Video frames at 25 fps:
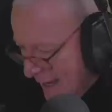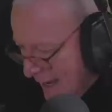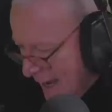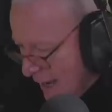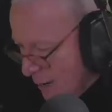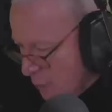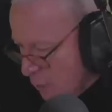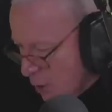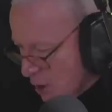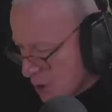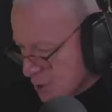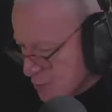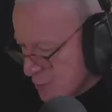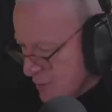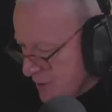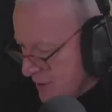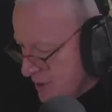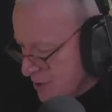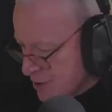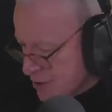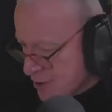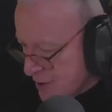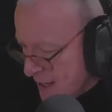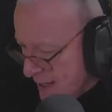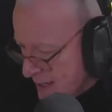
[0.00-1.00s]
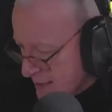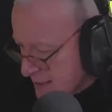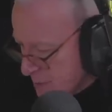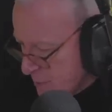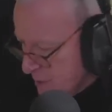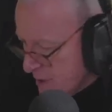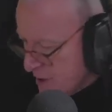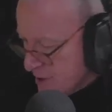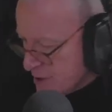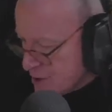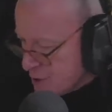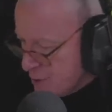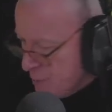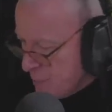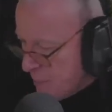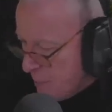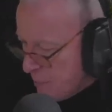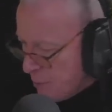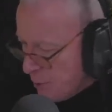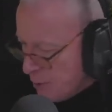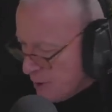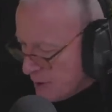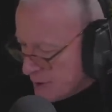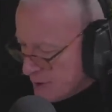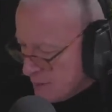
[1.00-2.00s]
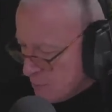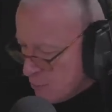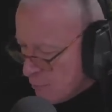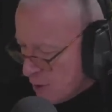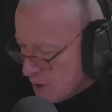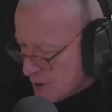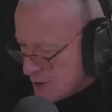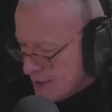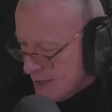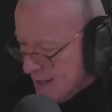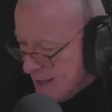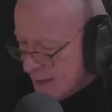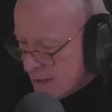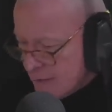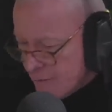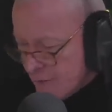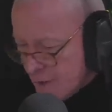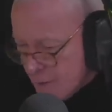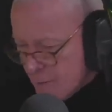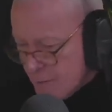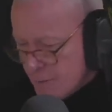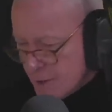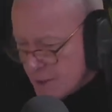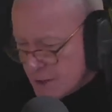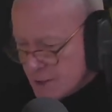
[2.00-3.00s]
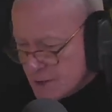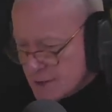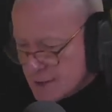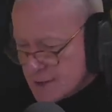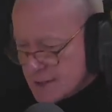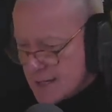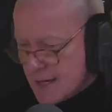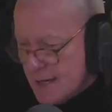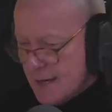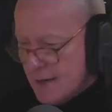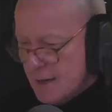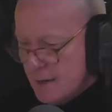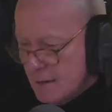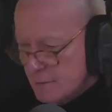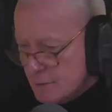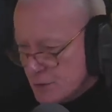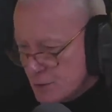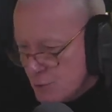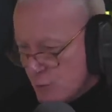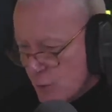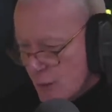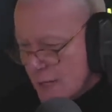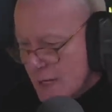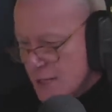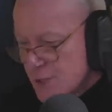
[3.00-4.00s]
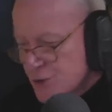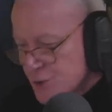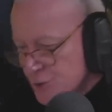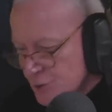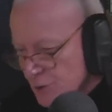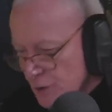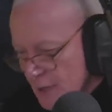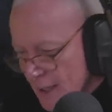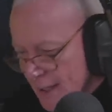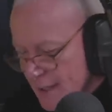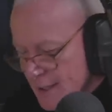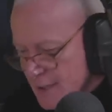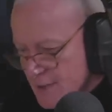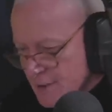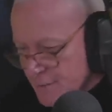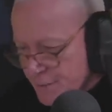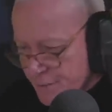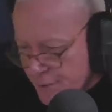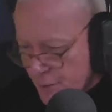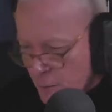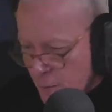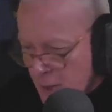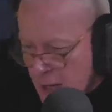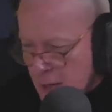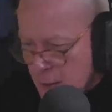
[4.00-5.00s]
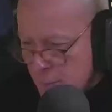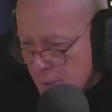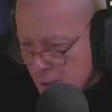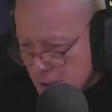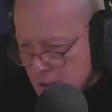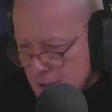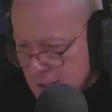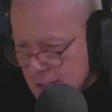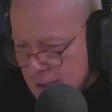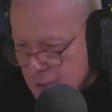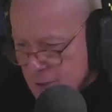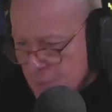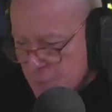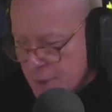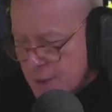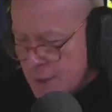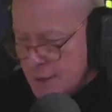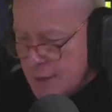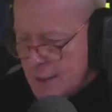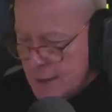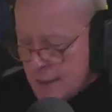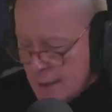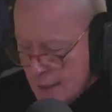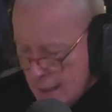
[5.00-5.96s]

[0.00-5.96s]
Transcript: I watched with interest a bit the Super Bowl. I didn't watch the end of it because uh, it was way too late for me because I had to be in here